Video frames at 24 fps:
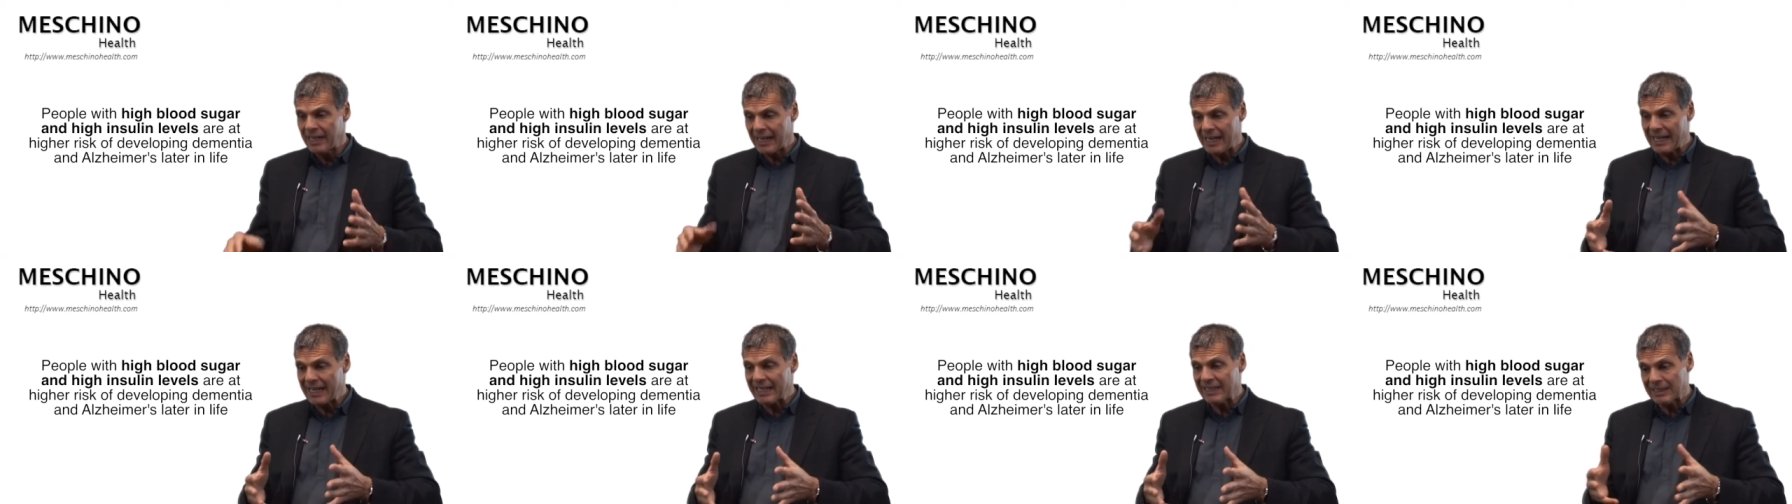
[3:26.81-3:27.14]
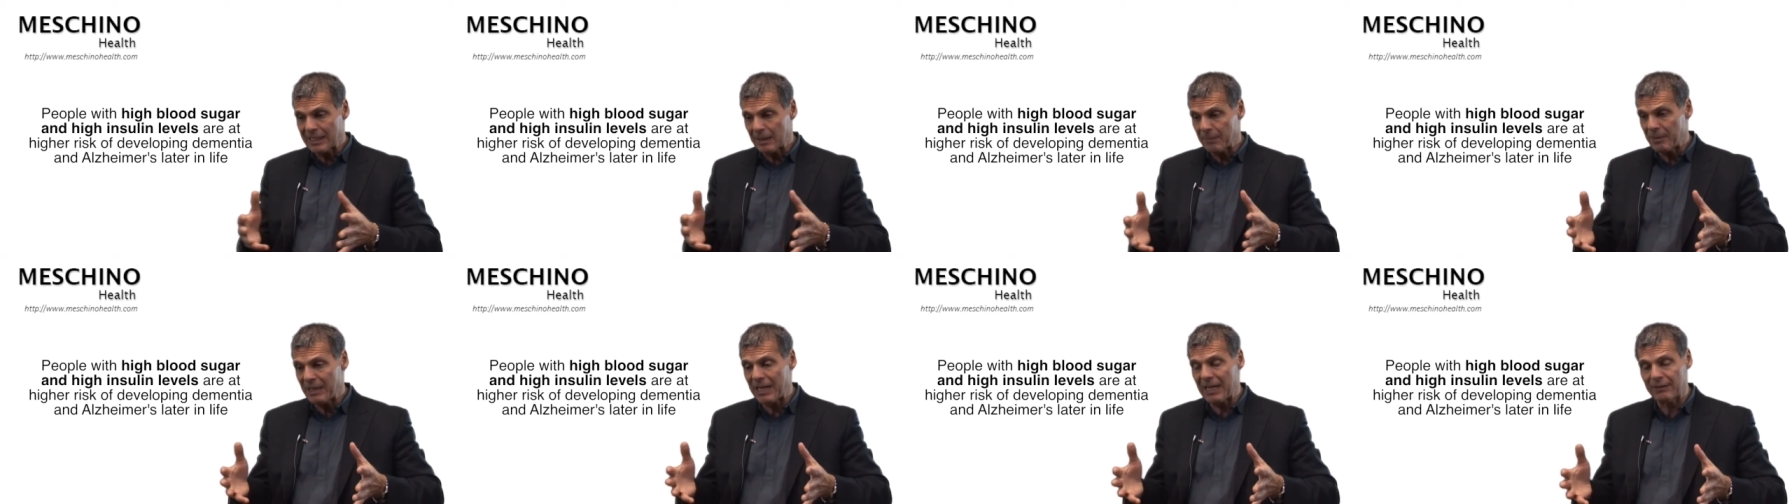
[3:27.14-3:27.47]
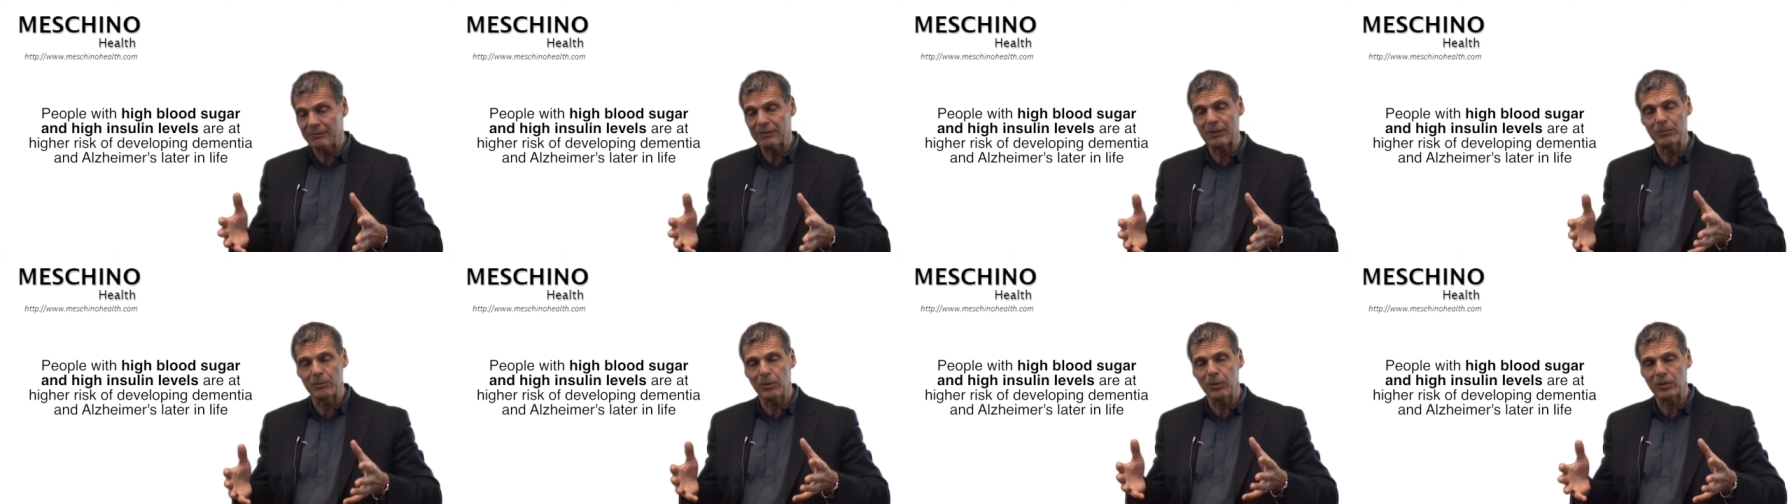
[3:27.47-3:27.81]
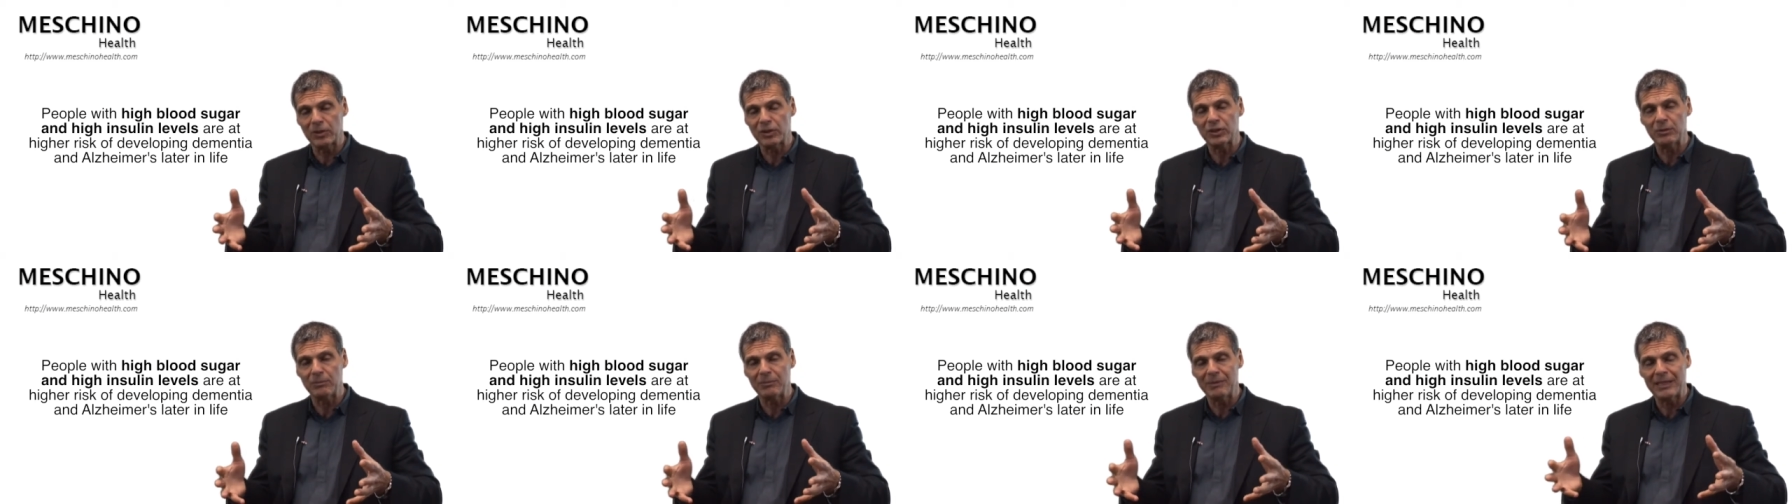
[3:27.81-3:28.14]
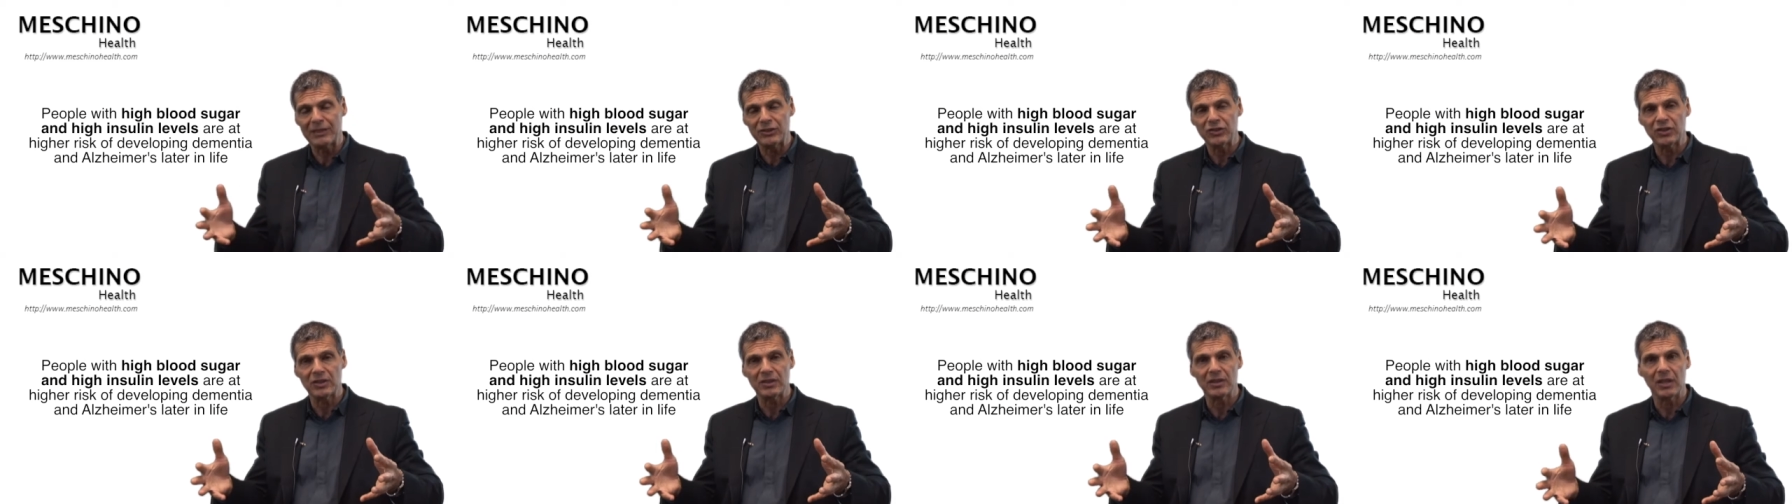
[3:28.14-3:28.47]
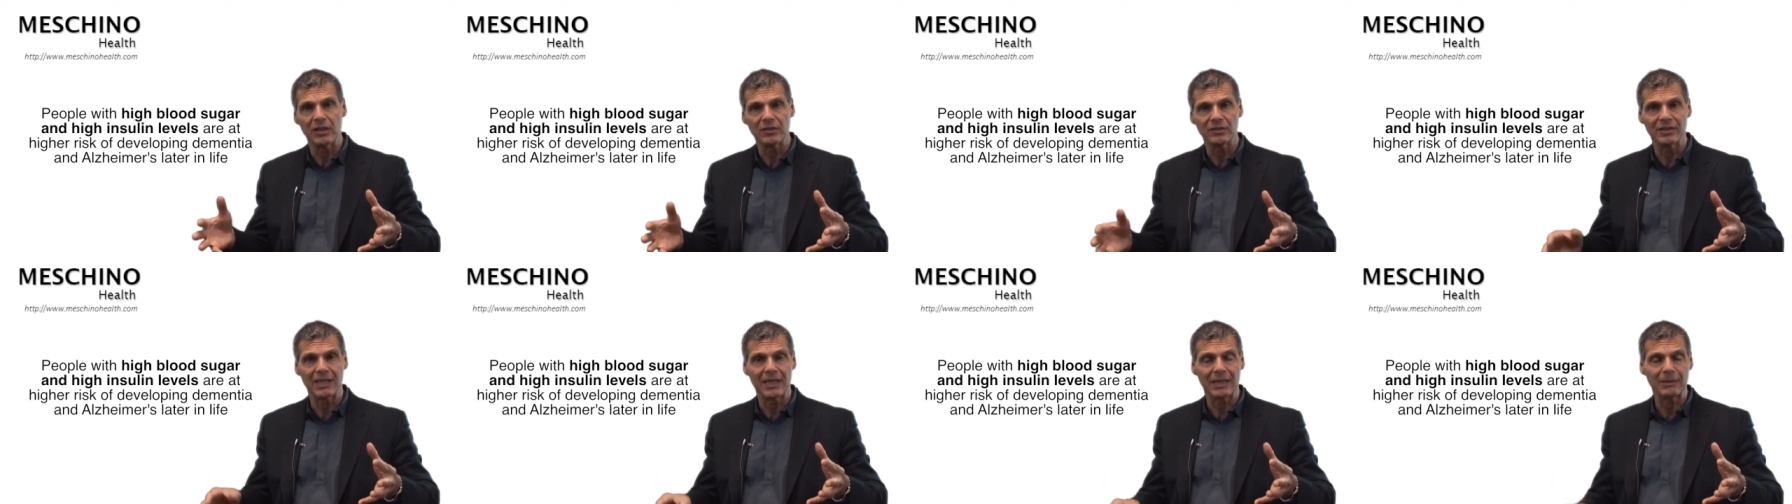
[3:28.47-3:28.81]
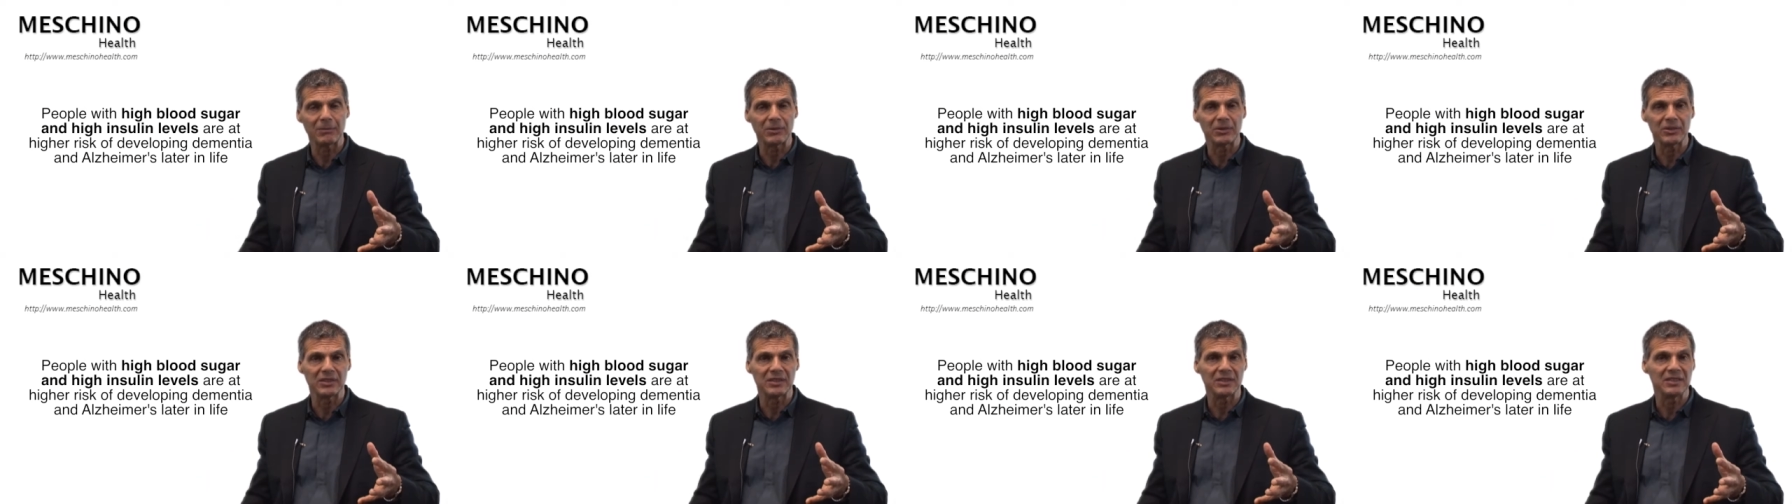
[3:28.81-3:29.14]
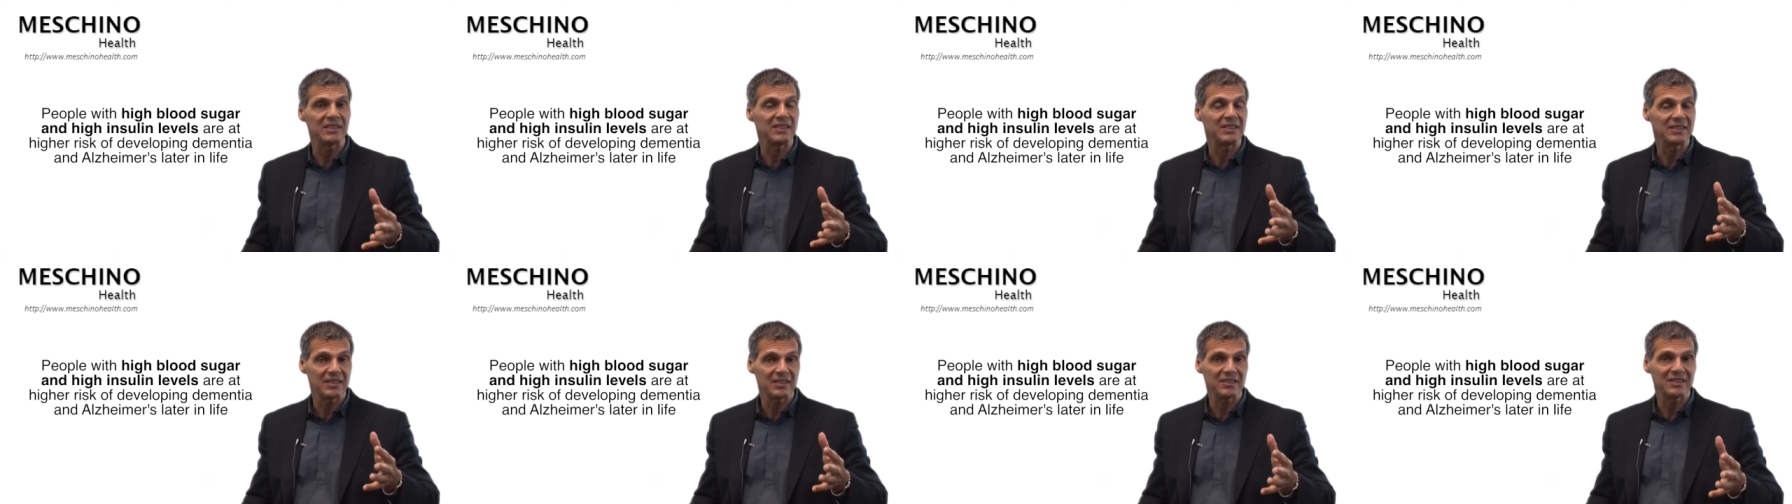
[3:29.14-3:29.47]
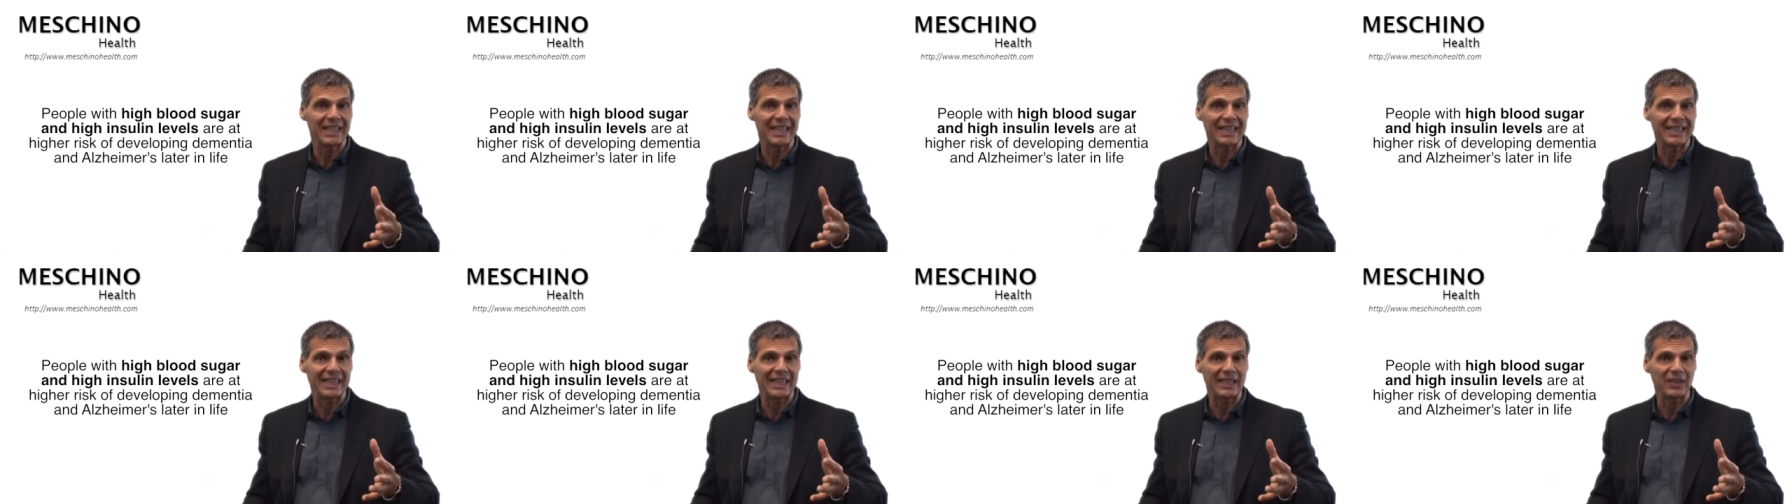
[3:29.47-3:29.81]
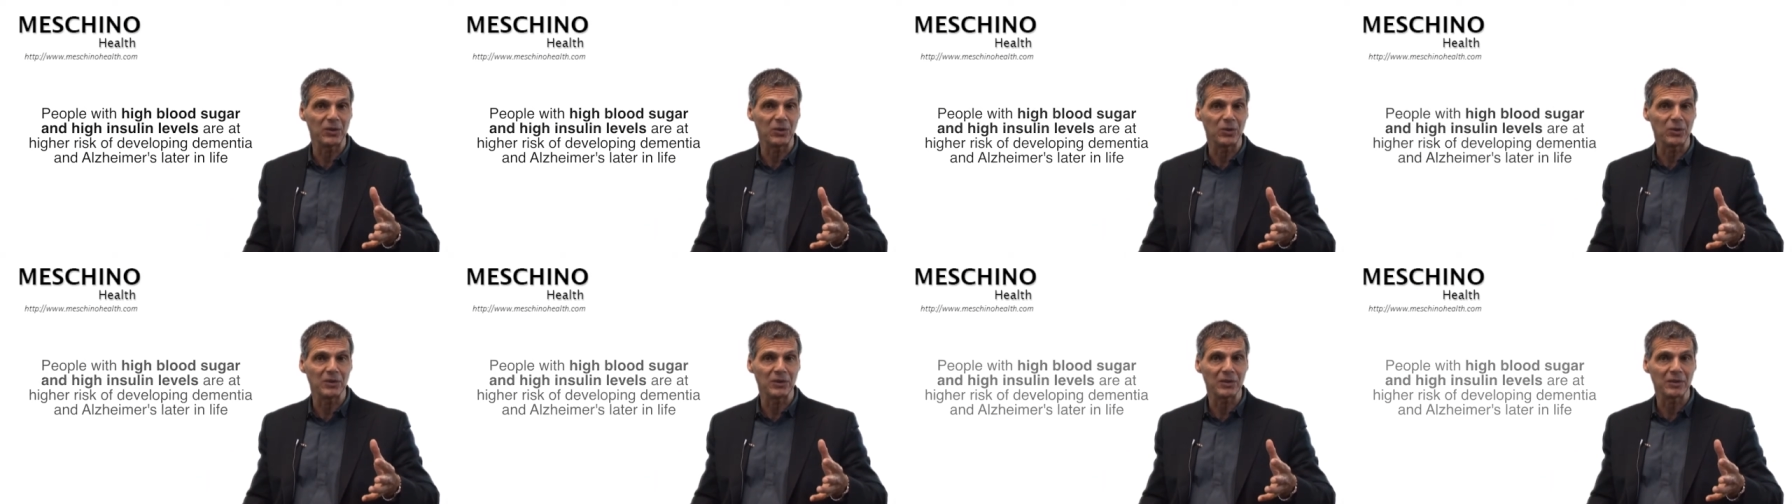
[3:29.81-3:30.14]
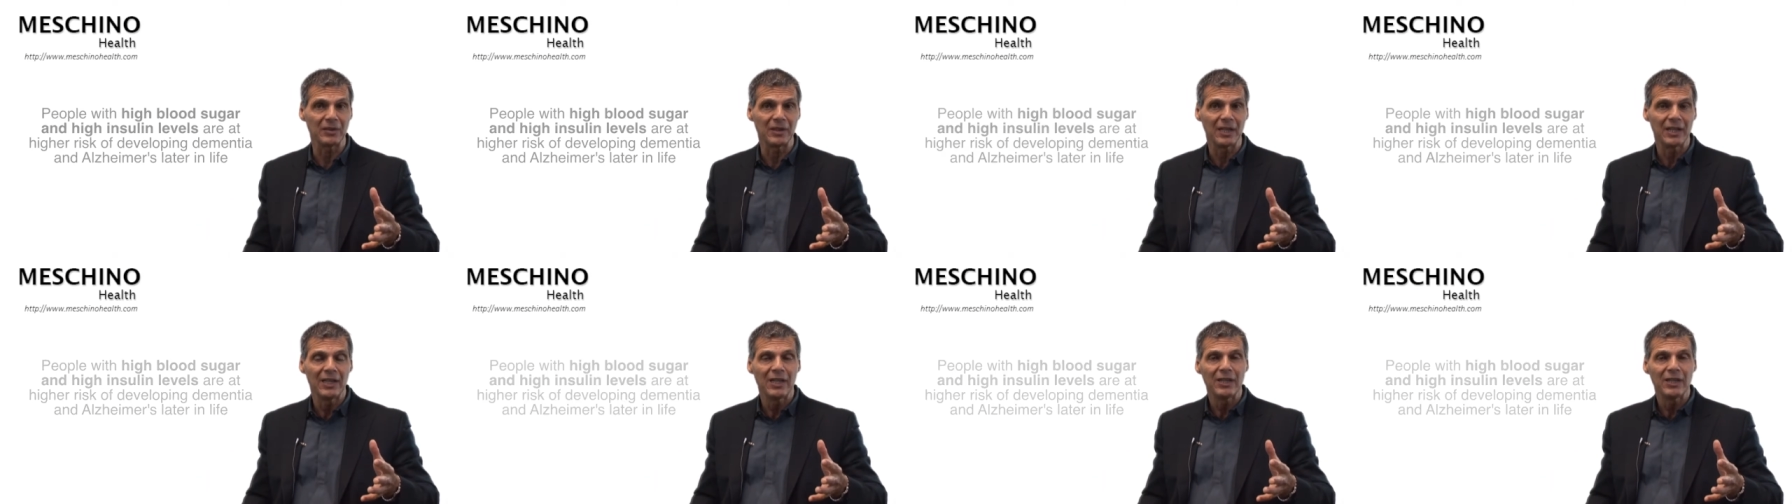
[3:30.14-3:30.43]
end up having more dementia and Alzheimer's disease as they get older.